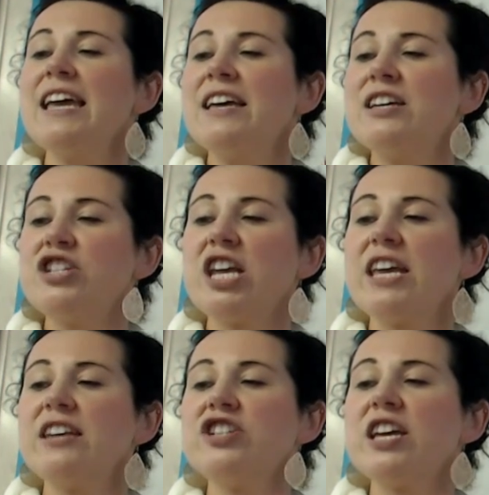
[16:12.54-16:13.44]
G,
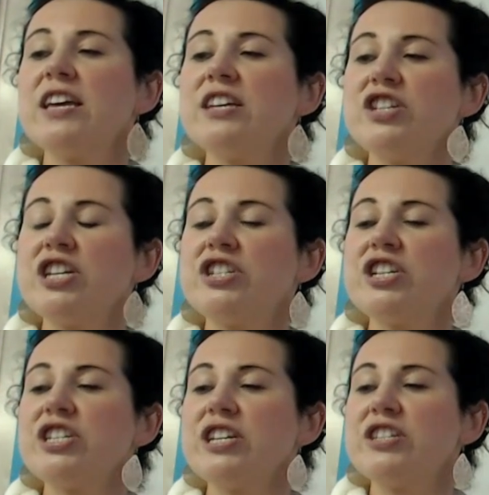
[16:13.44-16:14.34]
G, G, G,
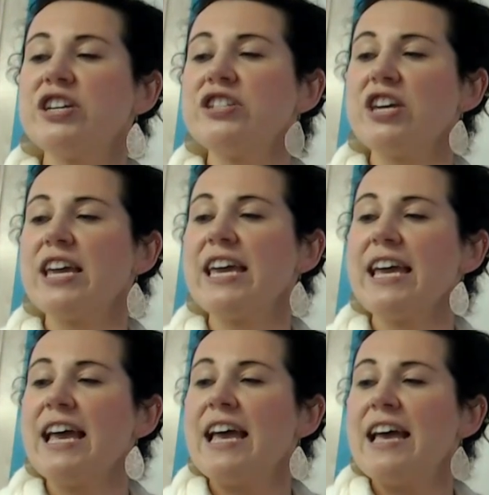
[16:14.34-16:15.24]
G, G,
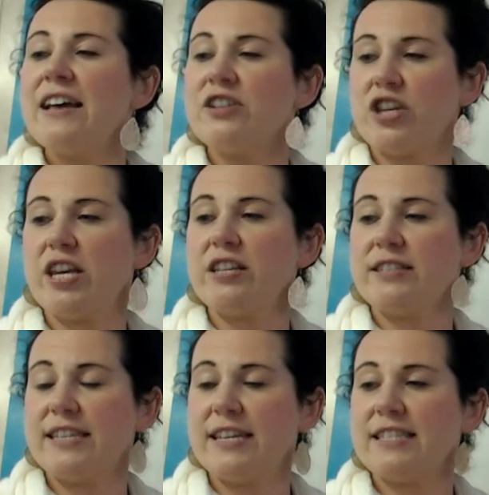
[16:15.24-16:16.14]
G, G,
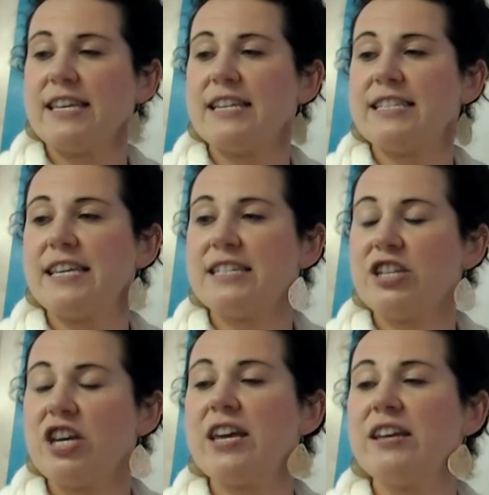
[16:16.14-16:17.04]
C, C, C,
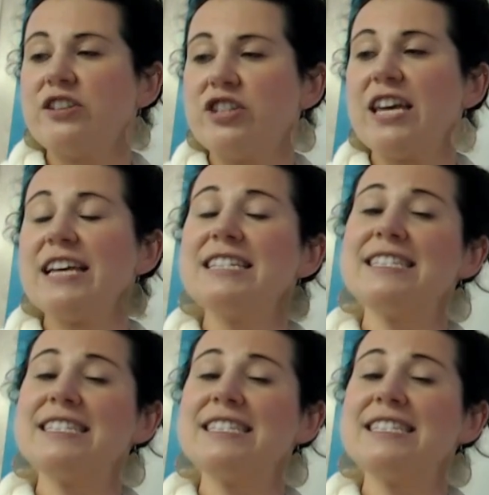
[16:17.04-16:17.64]
G, G, C.